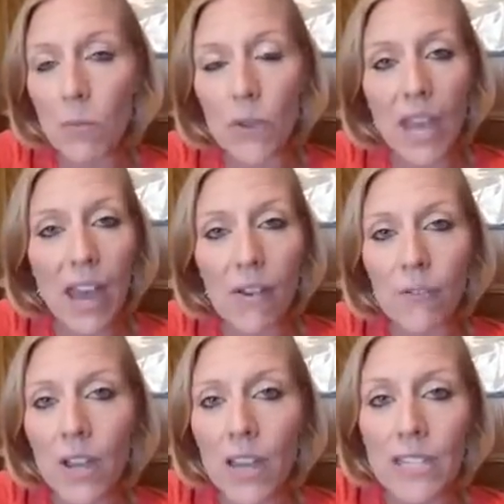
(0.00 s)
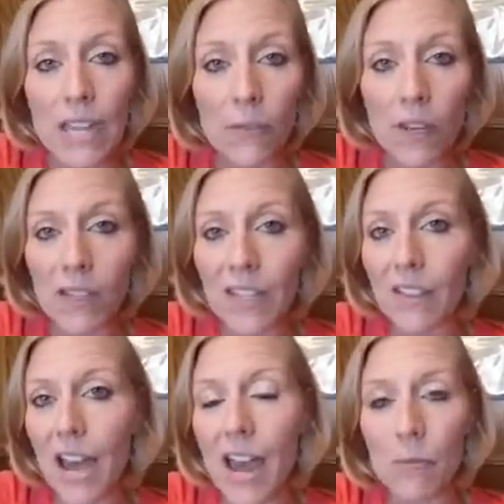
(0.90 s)
We have definitely a
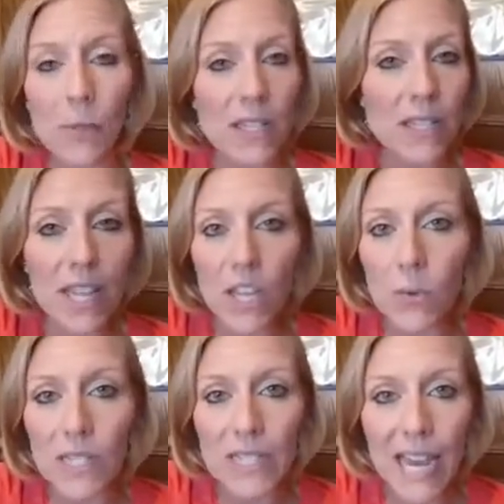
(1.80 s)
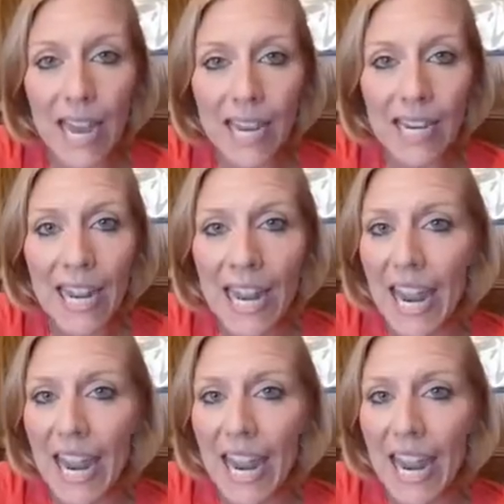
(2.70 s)
lot of places that you can sign.